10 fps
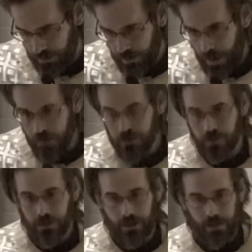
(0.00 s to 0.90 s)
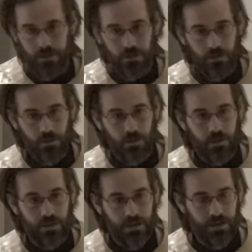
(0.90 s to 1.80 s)
entered into the
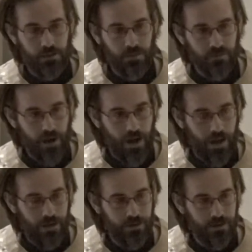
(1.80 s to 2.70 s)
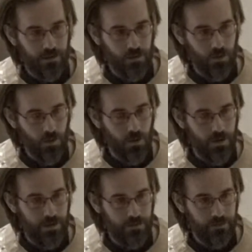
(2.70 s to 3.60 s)
kingdom of God in
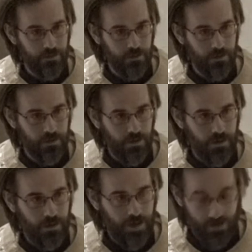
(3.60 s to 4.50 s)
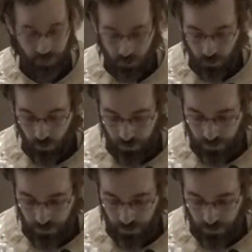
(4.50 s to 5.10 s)
glory, having borne the